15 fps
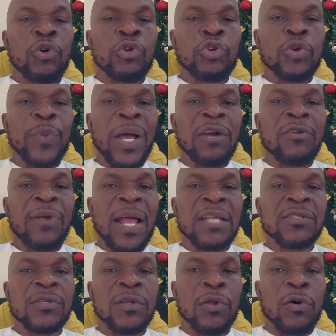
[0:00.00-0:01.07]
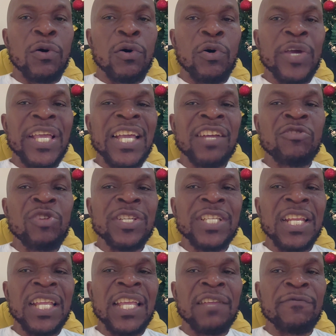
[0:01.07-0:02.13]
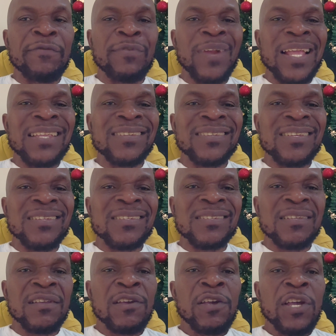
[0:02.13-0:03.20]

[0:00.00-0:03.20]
Human rights law increasingly influences